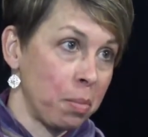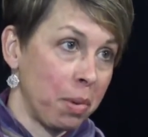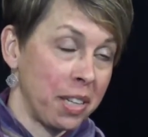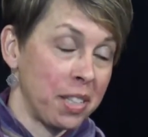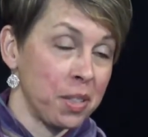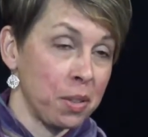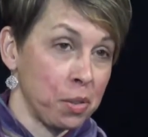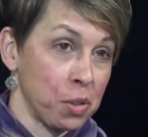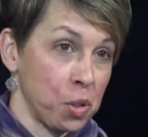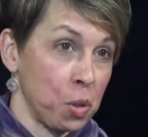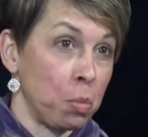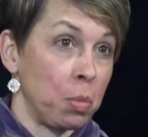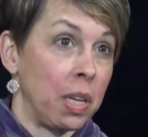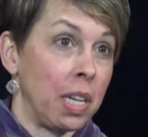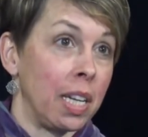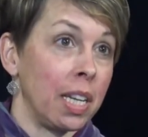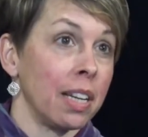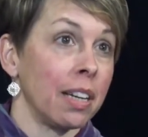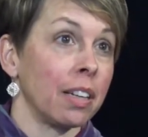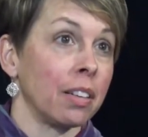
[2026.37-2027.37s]
on my social
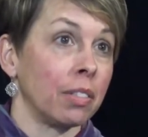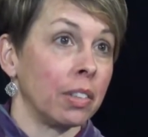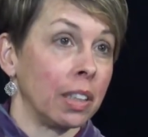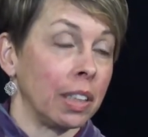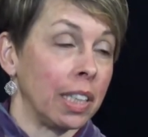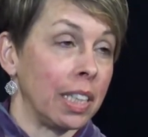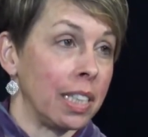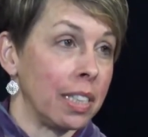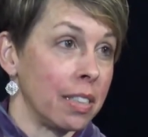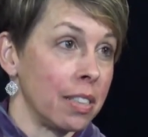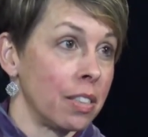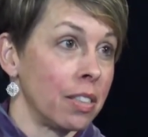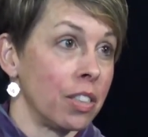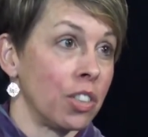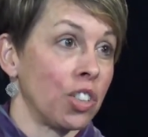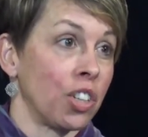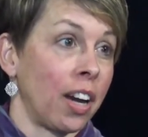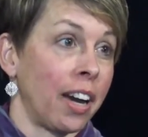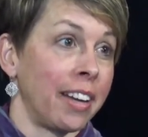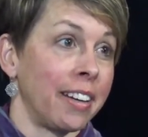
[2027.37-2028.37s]
media, it really is
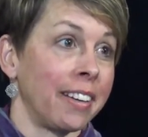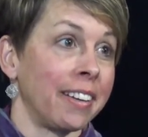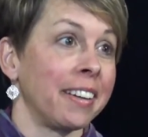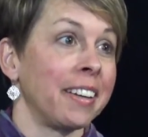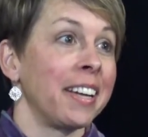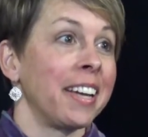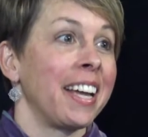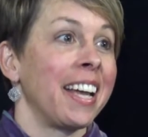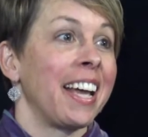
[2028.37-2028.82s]
to try to